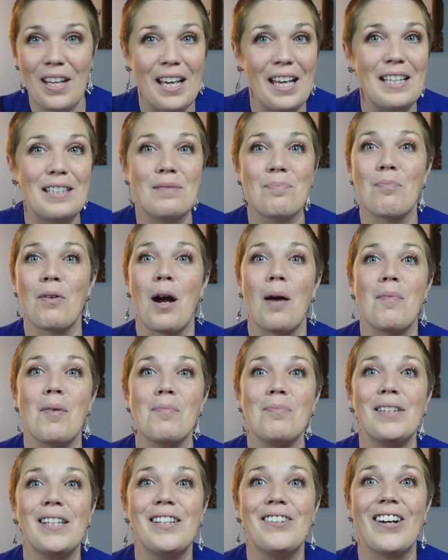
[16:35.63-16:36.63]
it's
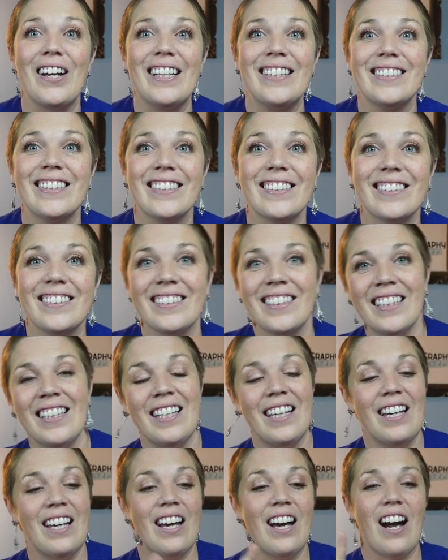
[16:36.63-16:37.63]
probably great.
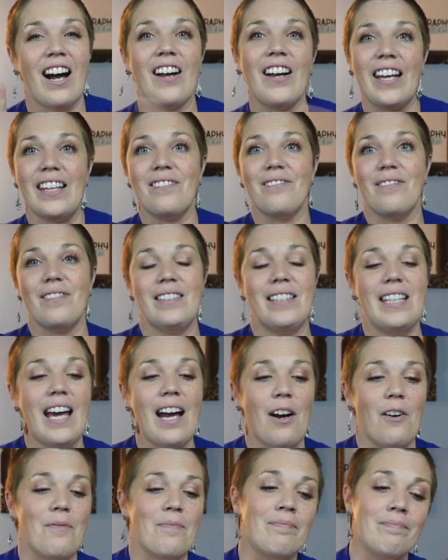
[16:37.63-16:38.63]
All right, now,